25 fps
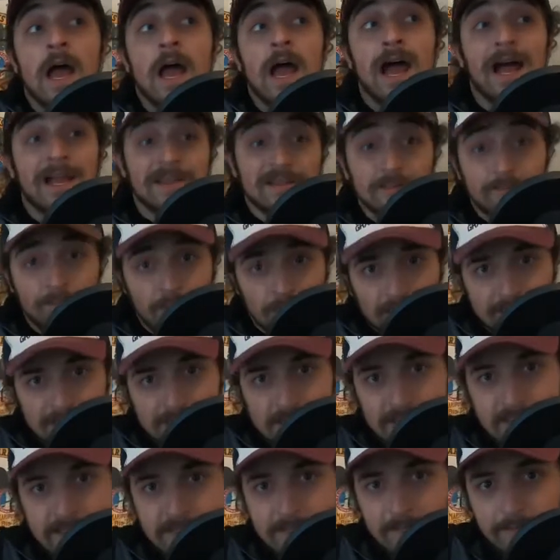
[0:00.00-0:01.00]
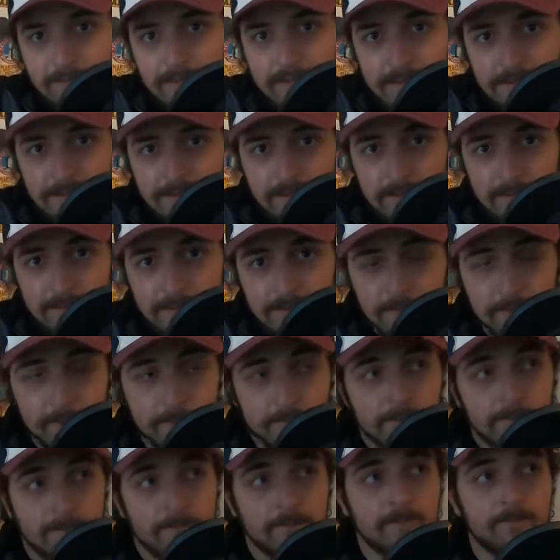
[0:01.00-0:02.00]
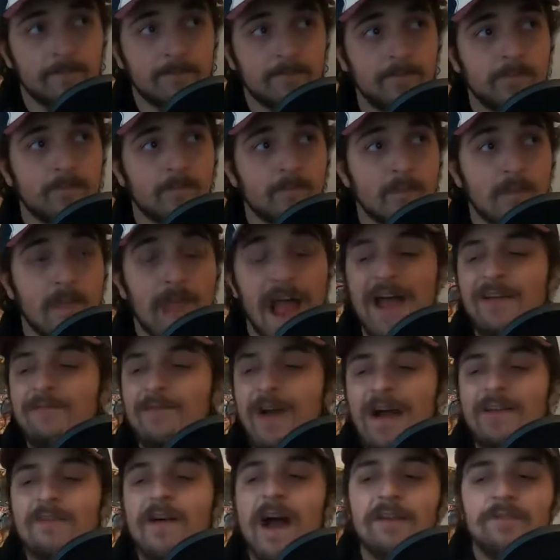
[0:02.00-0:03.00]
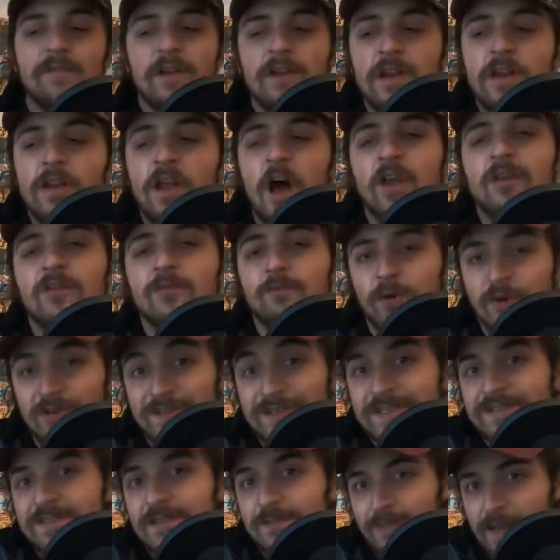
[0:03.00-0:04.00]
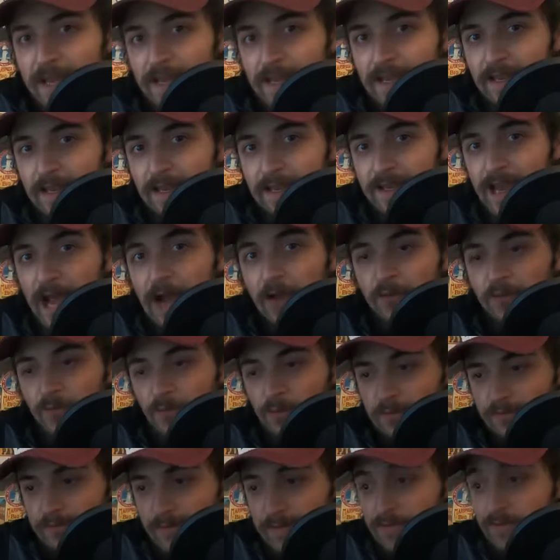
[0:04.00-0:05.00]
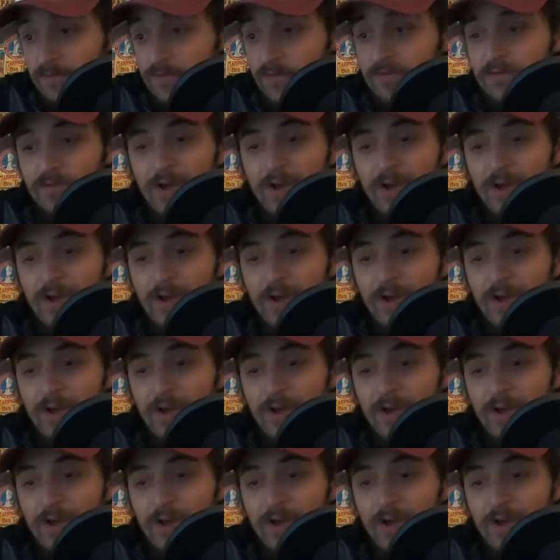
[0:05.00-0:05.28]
as a participant, I've done a lot of participating in outdoor adventures.